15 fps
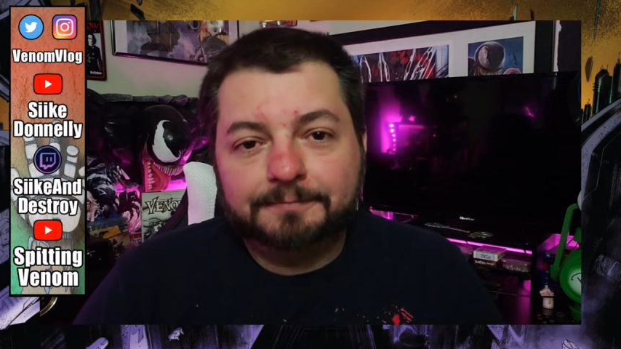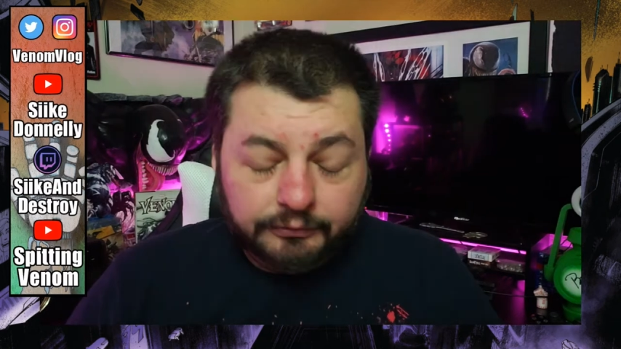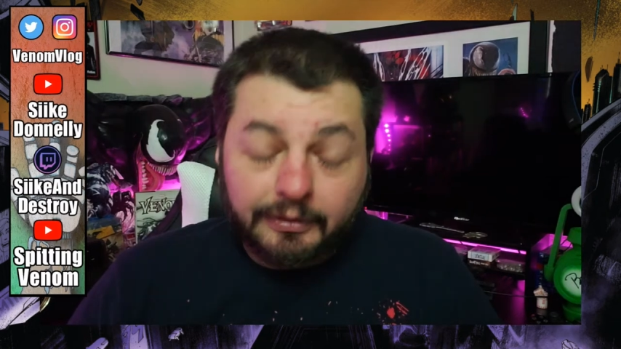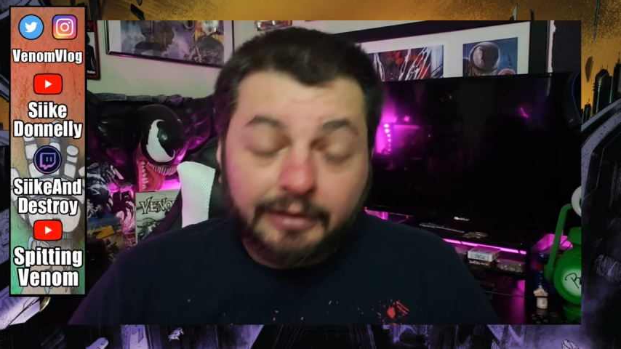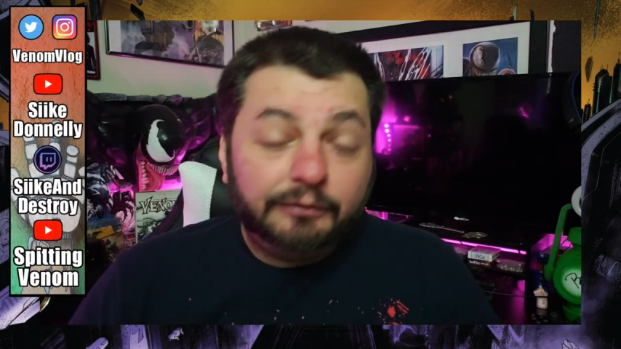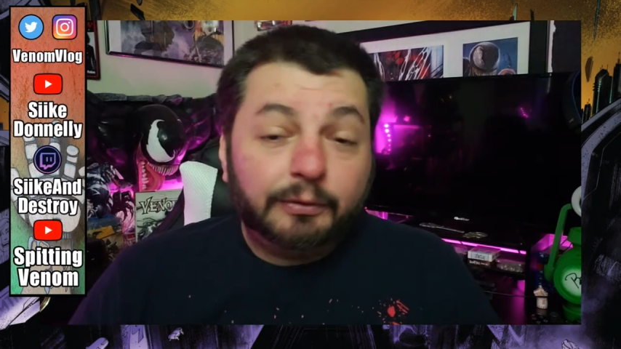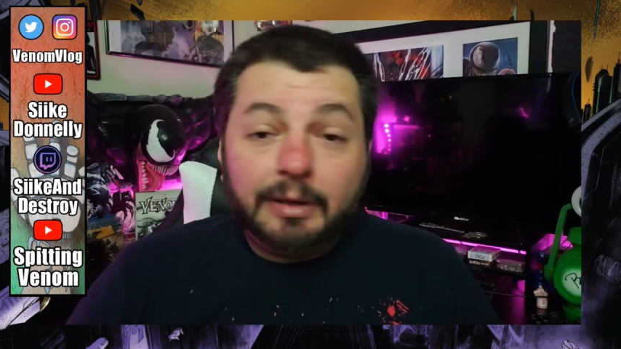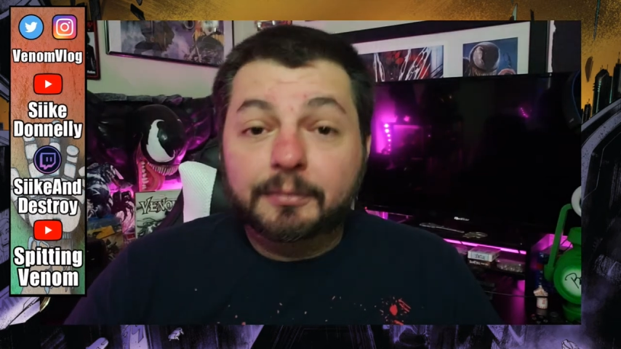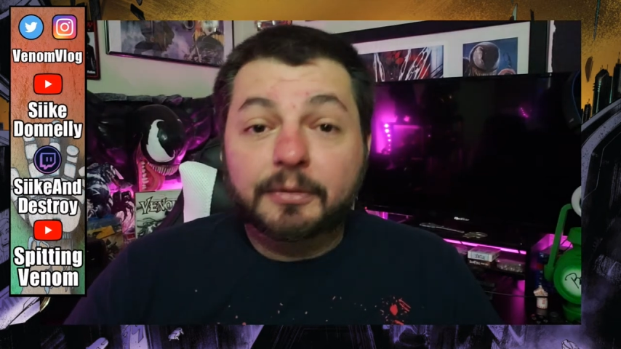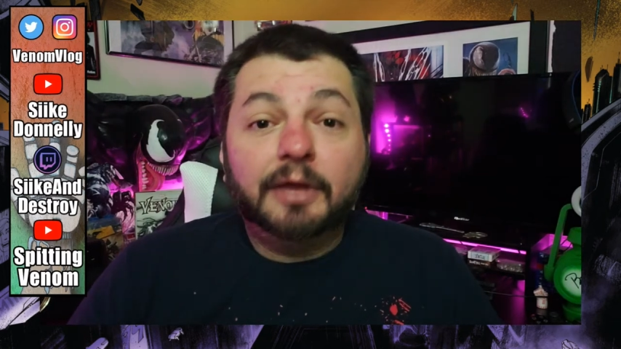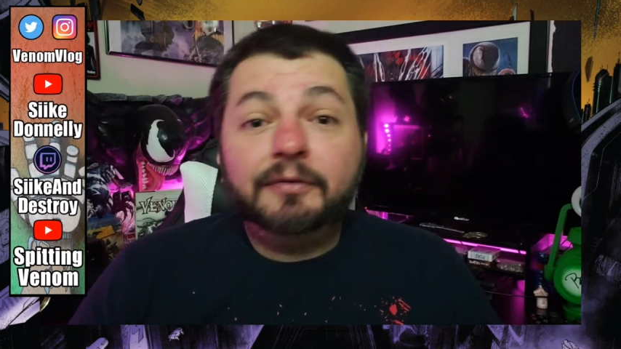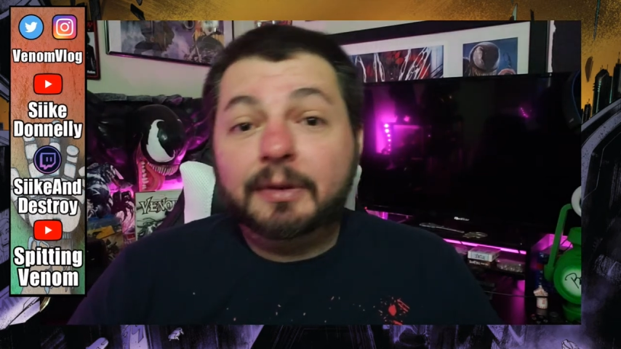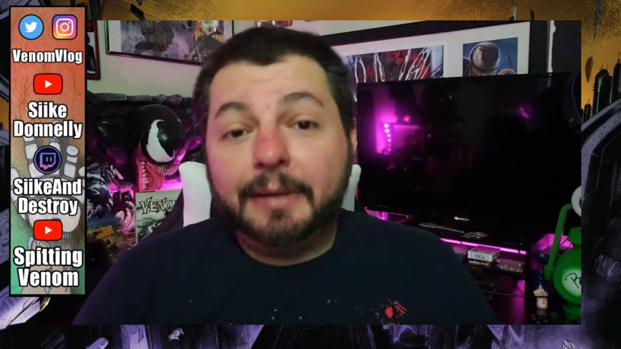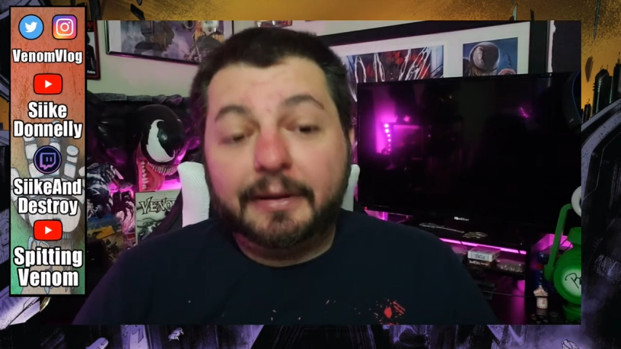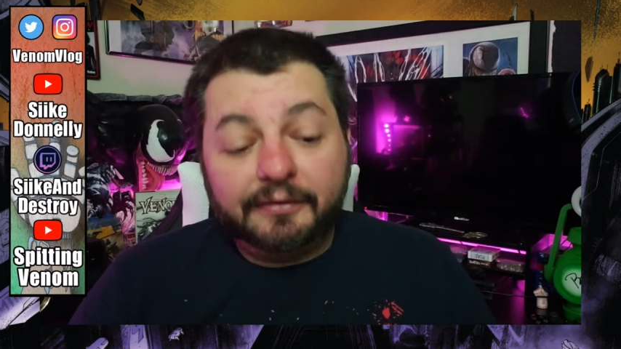So that's what I'm
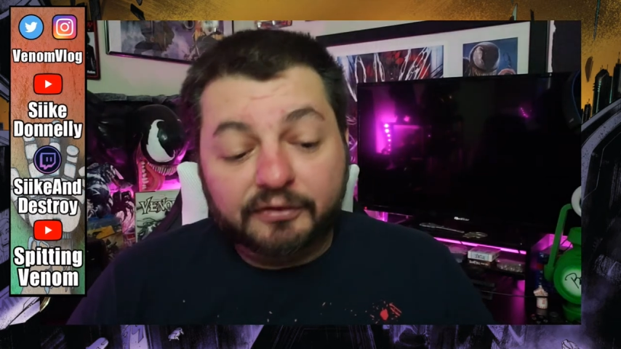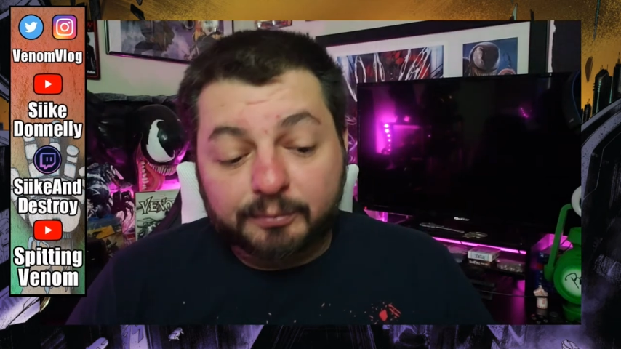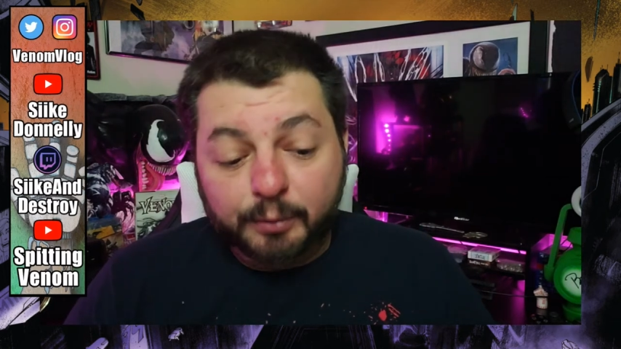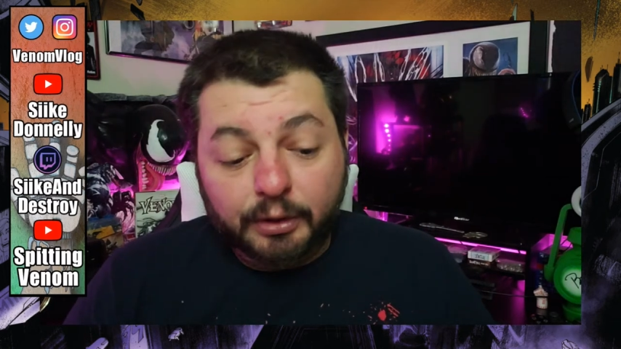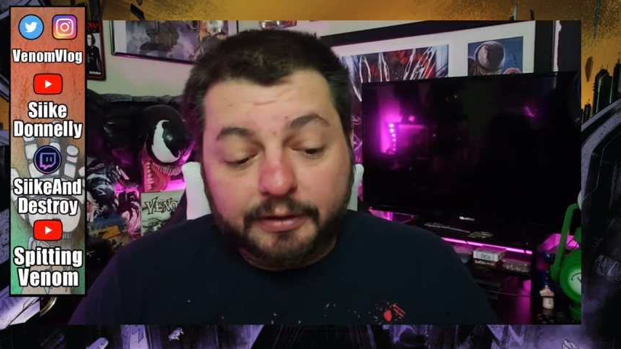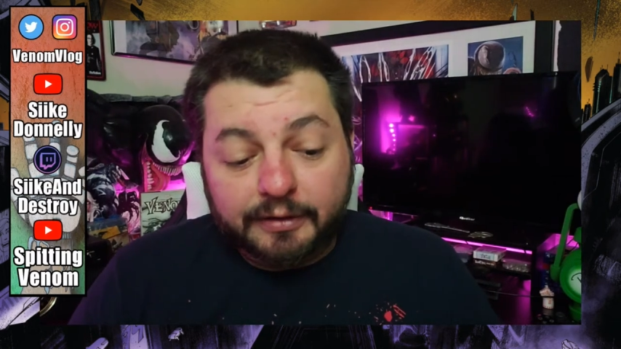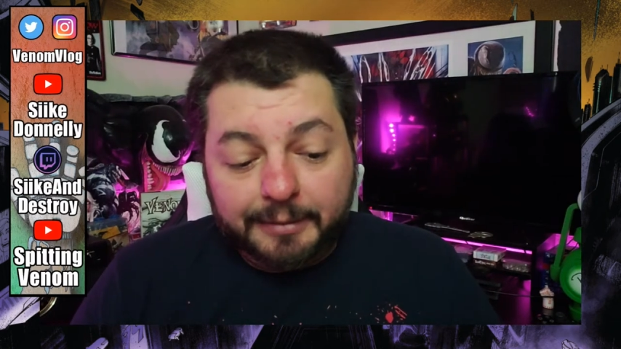loving about this book.